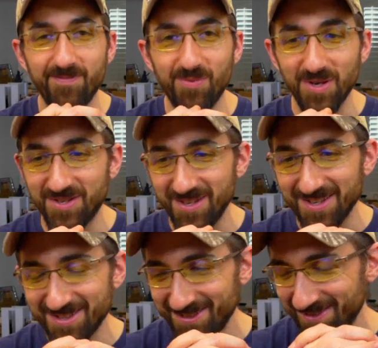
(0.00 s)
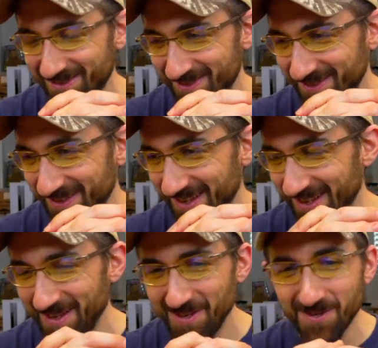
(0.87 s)
which is
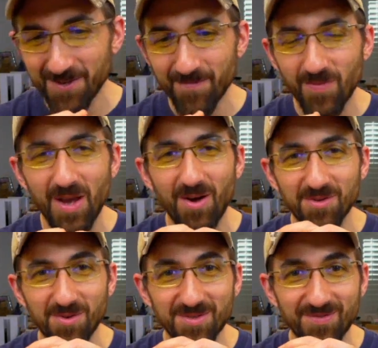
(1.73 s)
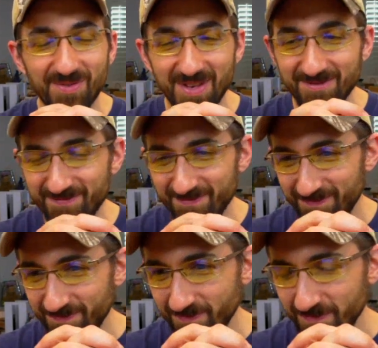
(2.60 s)
all sorts of fun.
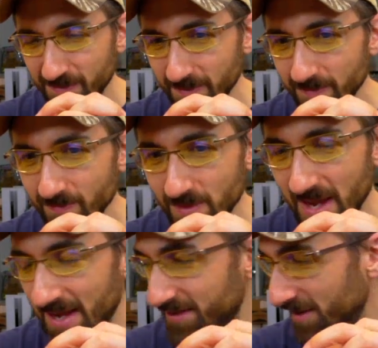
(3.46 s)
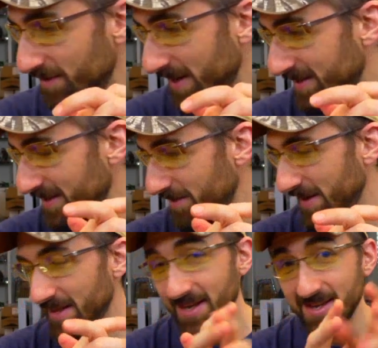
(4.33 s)
Yeah, so you might see me
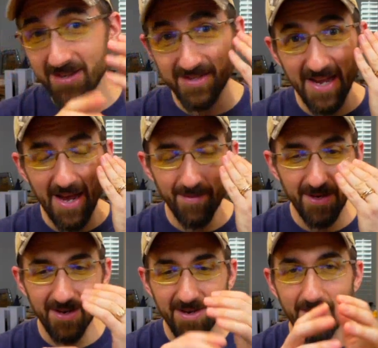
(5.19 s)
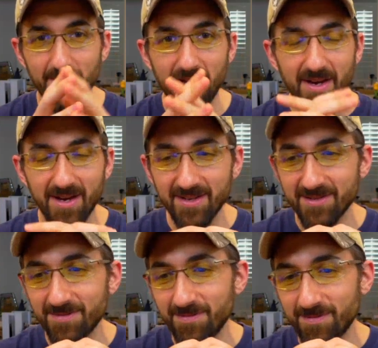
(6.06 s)
like dabbing at my
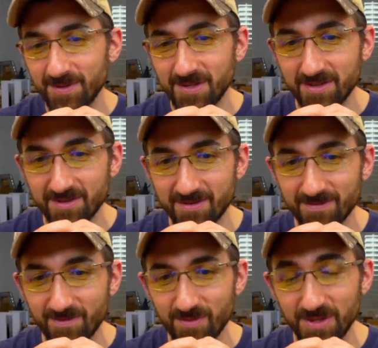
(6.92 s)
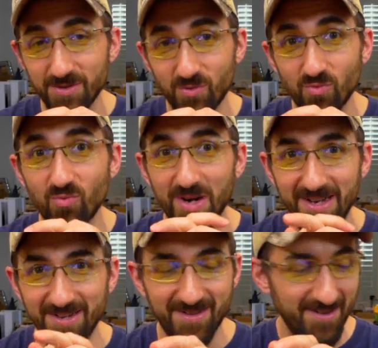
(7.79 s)
eyes, which is which is great.